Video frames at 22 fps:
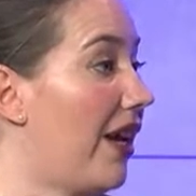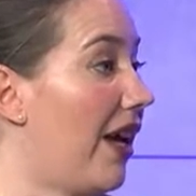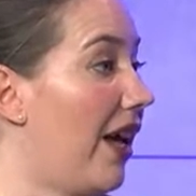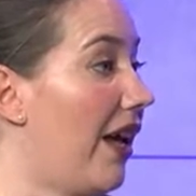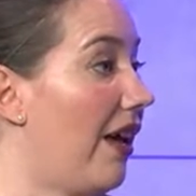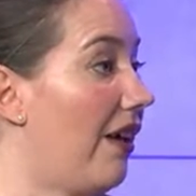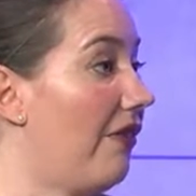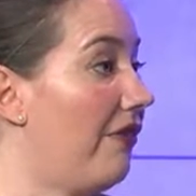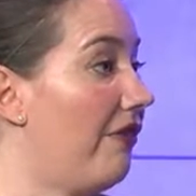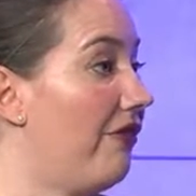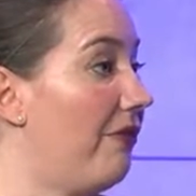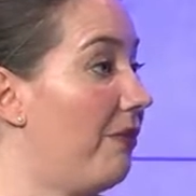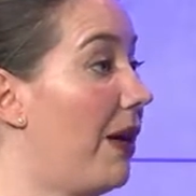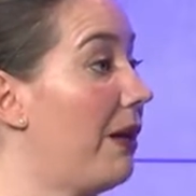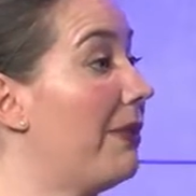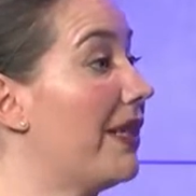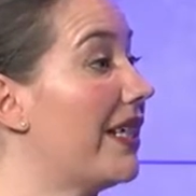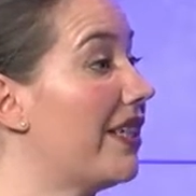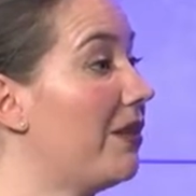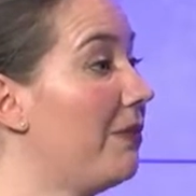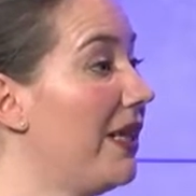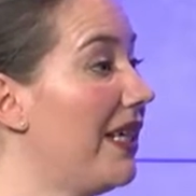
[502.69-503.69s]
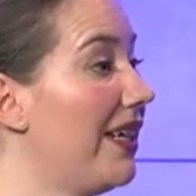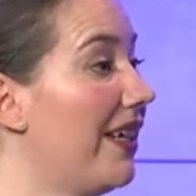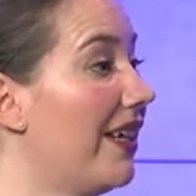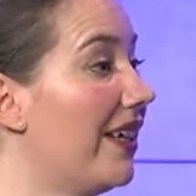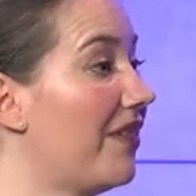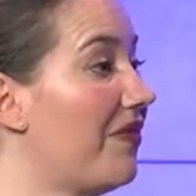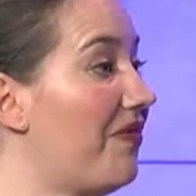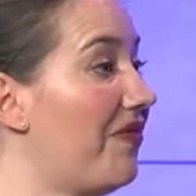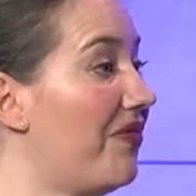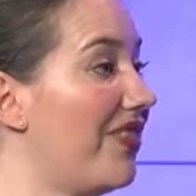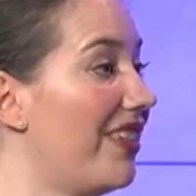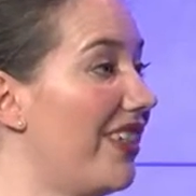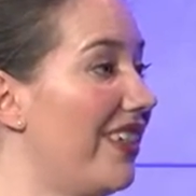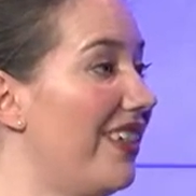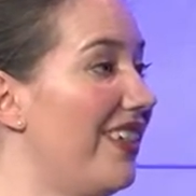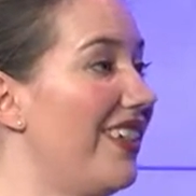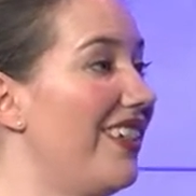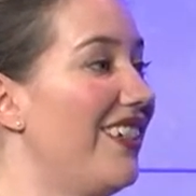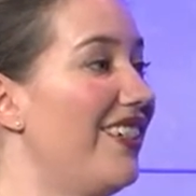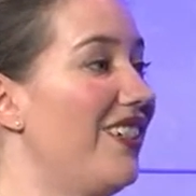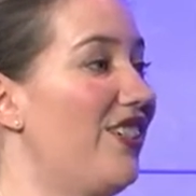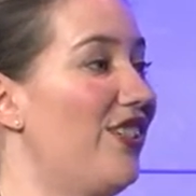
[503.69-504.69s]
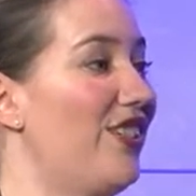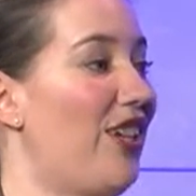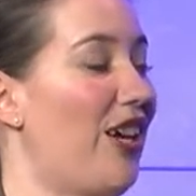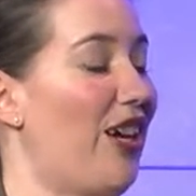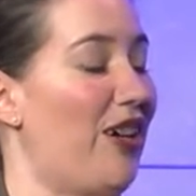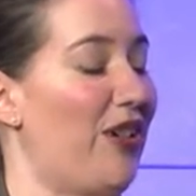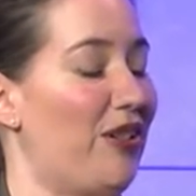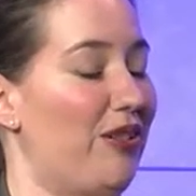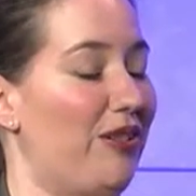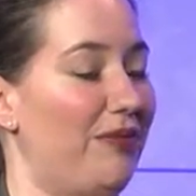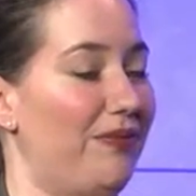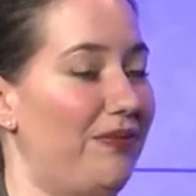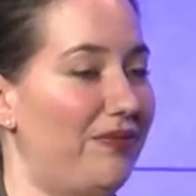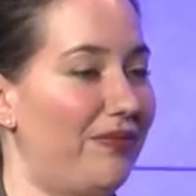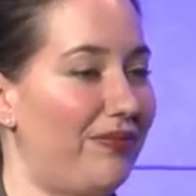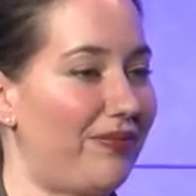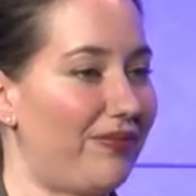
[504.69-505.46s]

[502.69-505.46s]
of public speaking. So